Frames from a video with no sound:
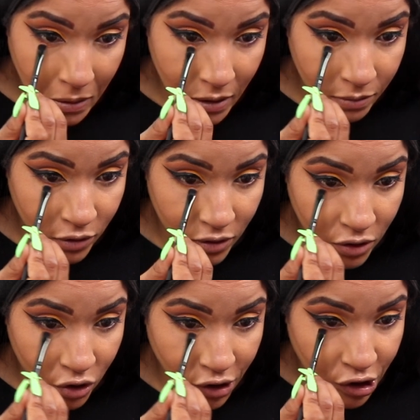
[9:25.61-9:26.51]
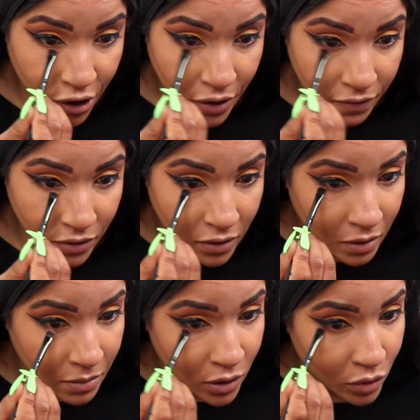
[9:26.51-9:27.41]
and I'm just stretching it over to the
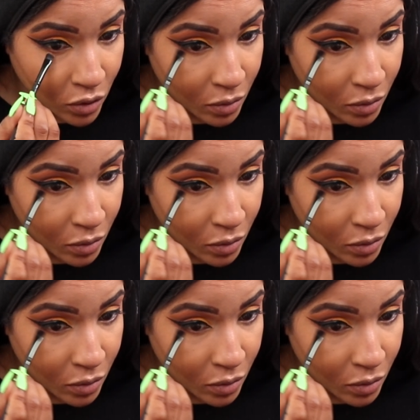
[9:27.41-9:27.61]
middle,